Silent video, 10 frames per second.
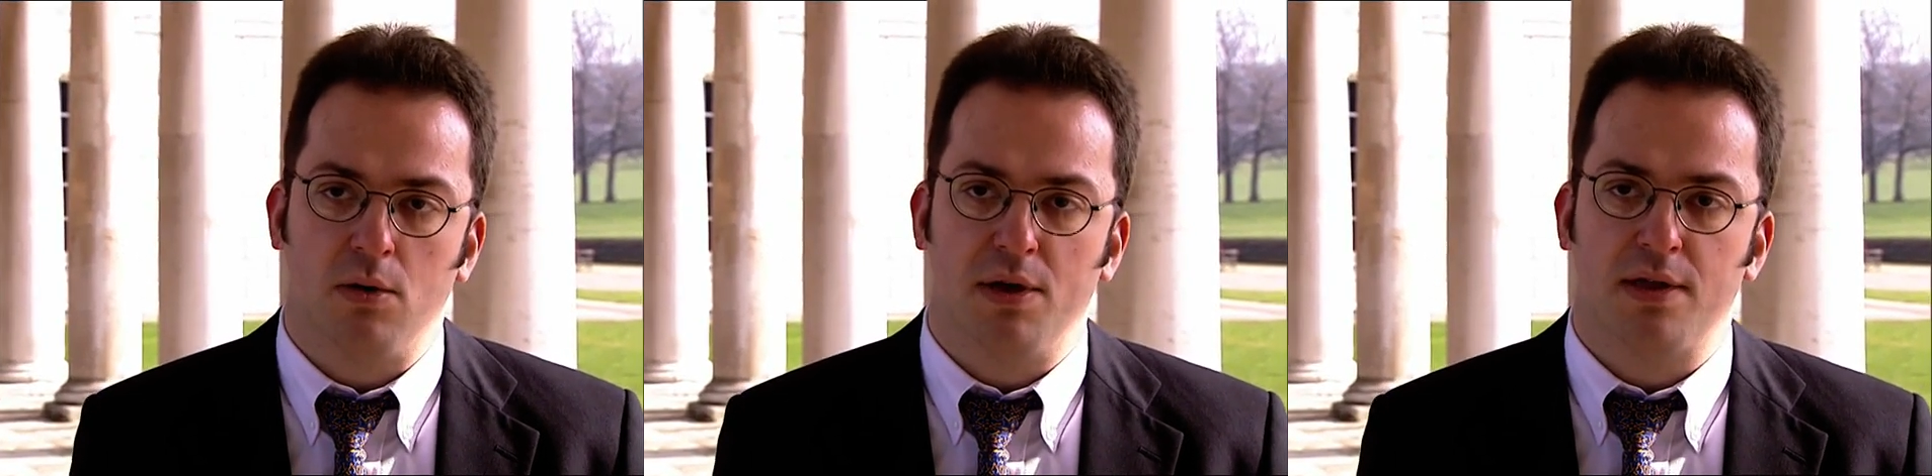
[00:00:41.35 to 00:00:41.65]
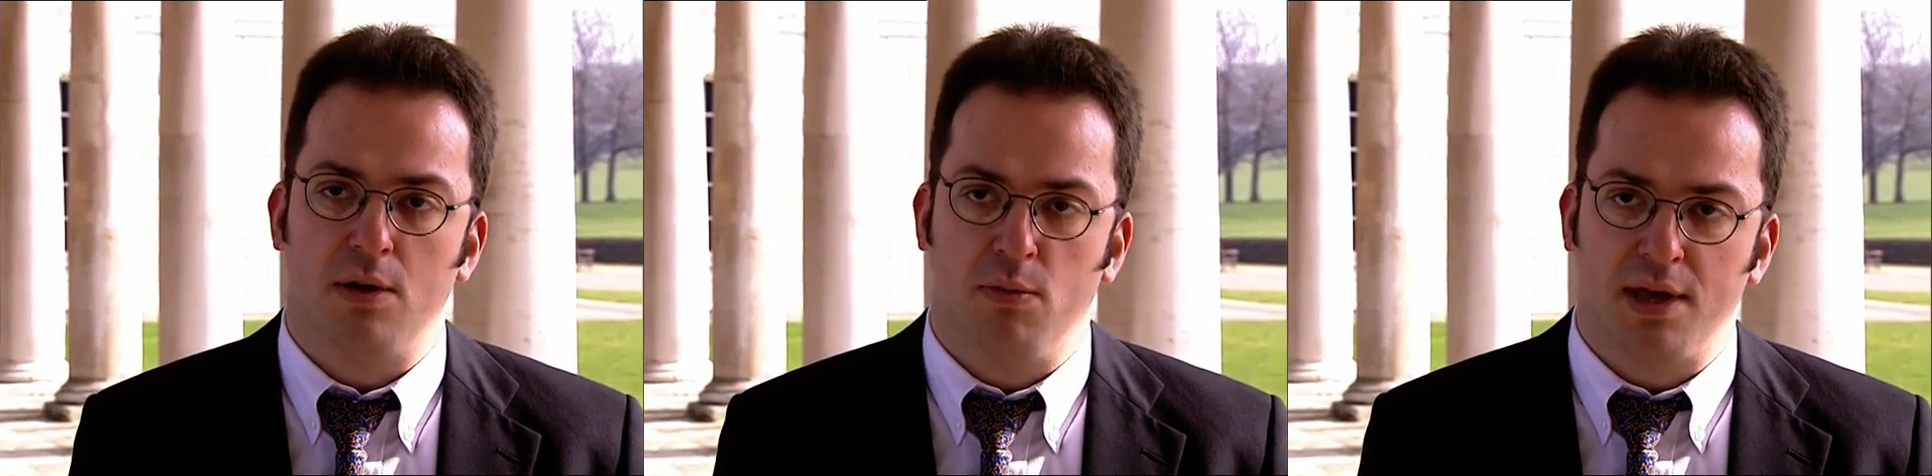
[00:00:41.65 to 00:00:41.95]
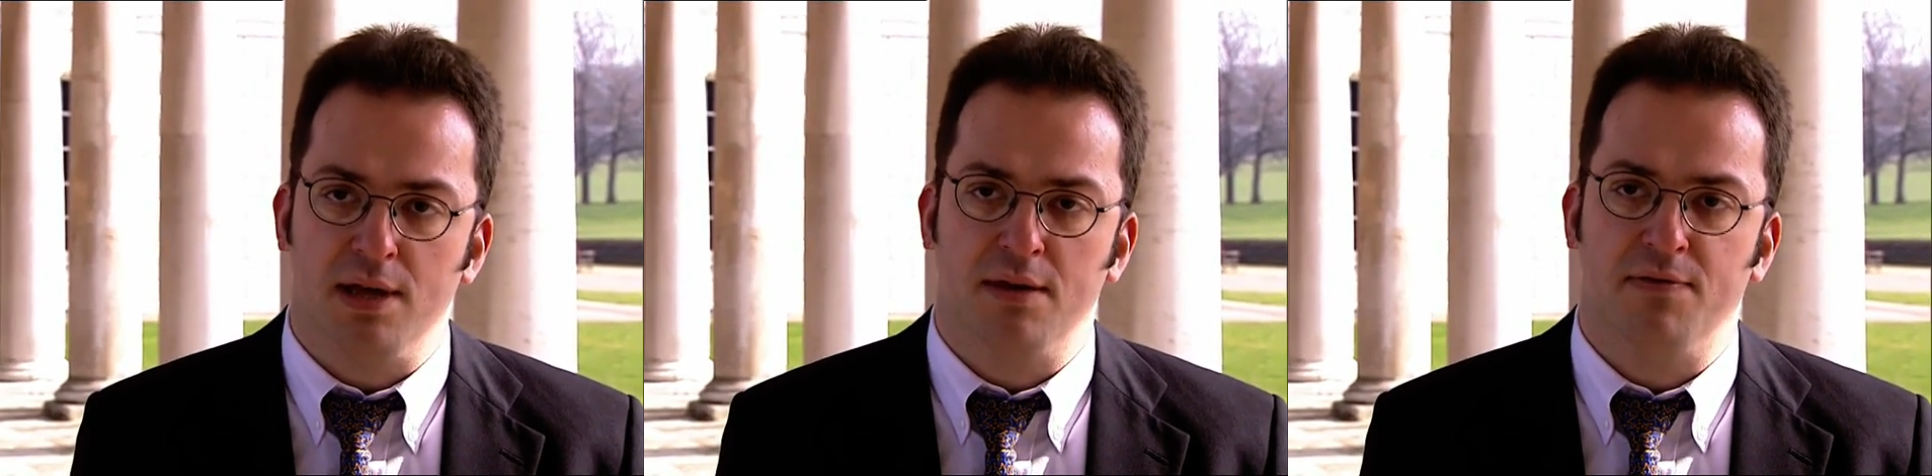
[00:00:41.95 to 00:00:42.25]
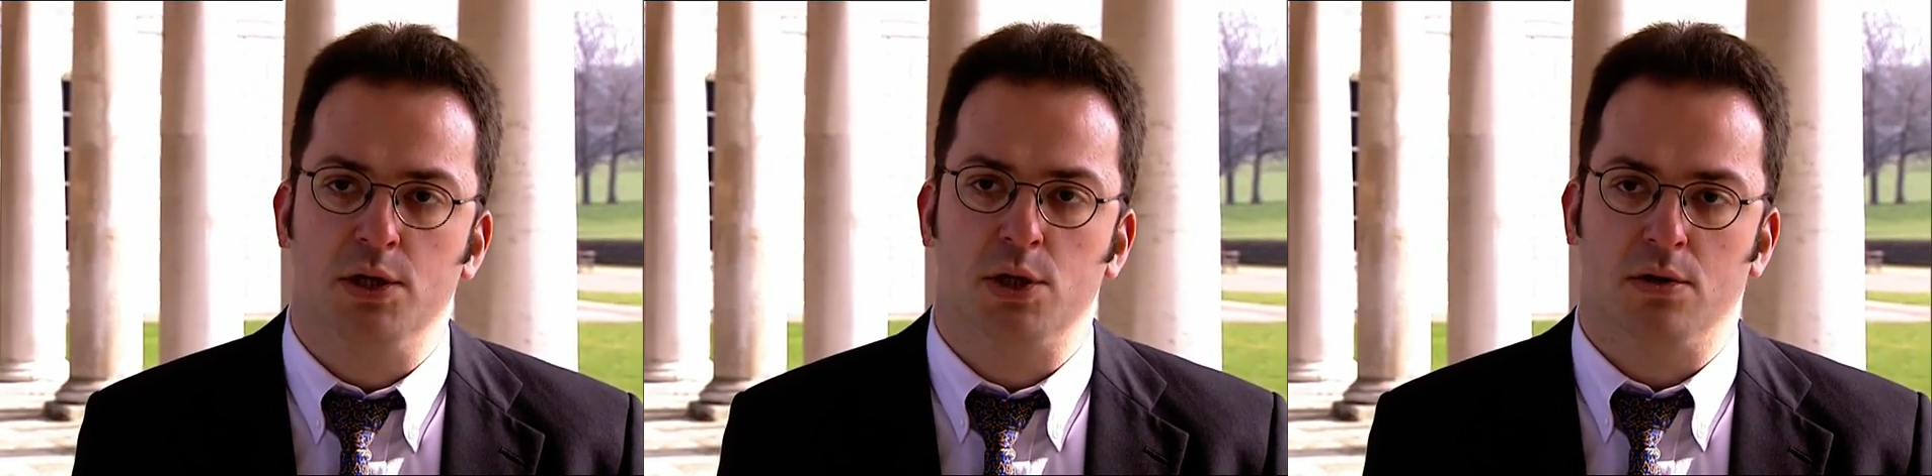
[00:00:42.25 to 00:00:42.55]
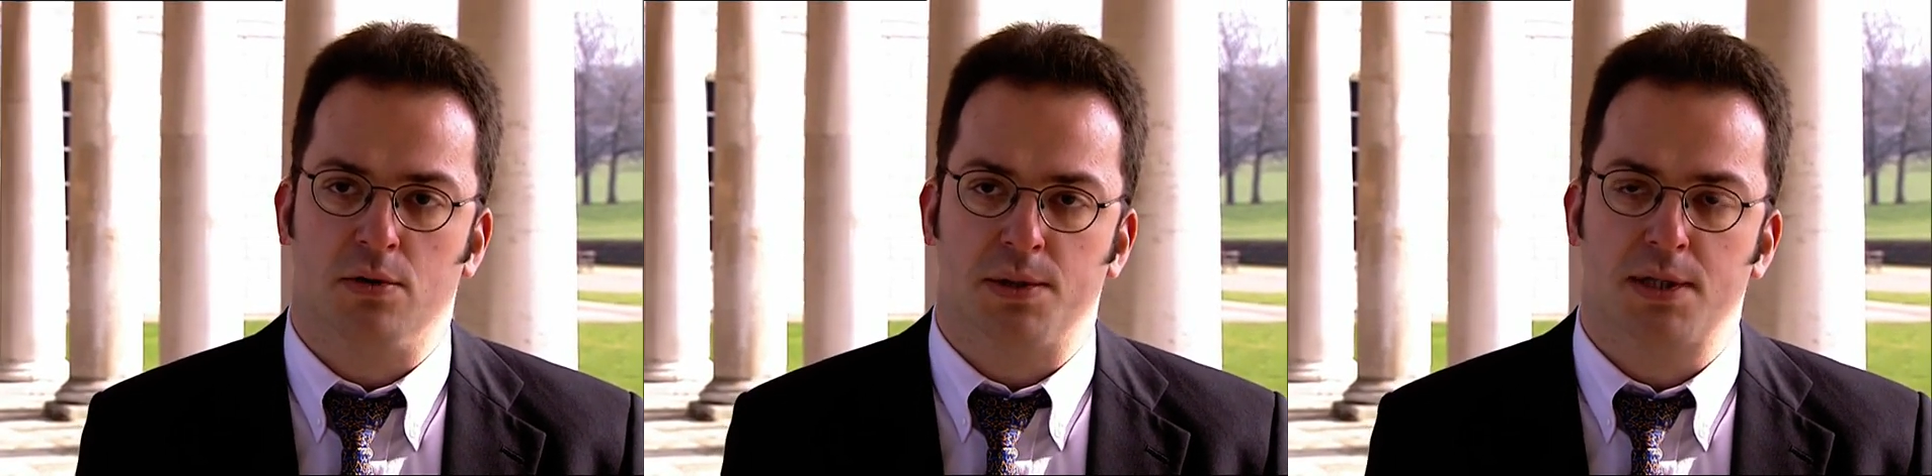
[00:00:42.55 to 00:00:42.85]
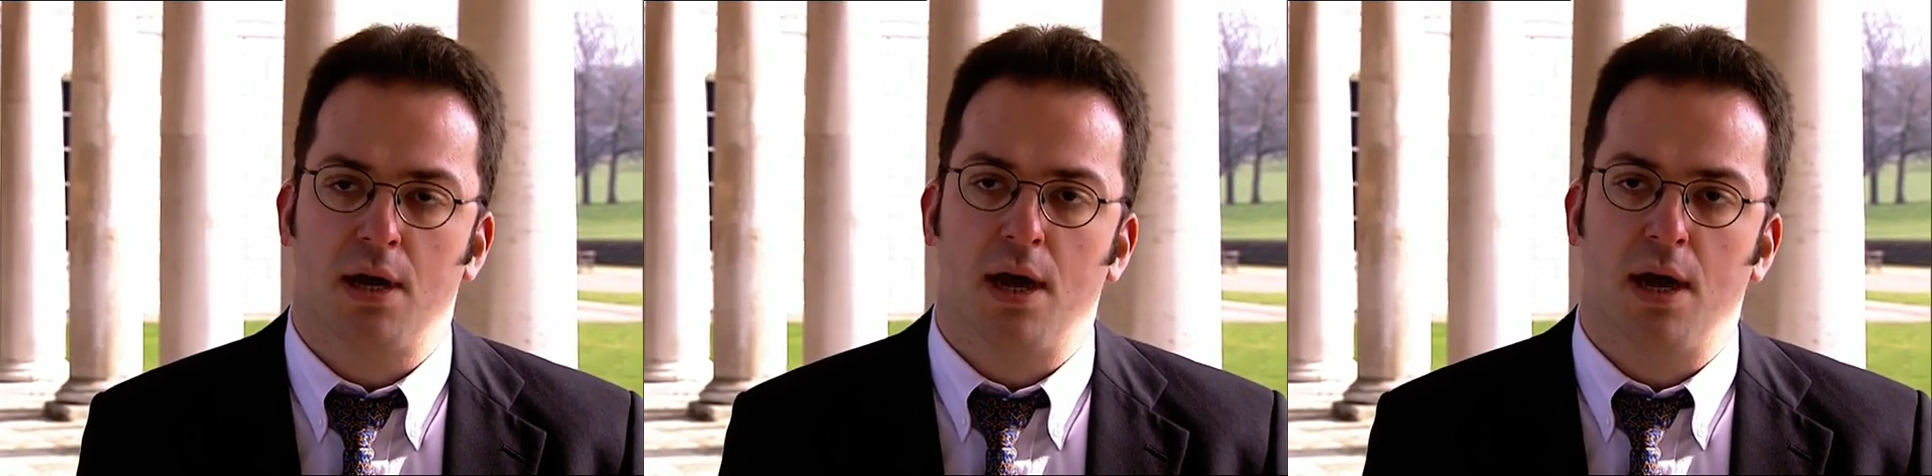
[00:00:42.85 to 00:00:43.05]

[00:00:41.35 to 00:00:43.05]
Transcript: with individuals,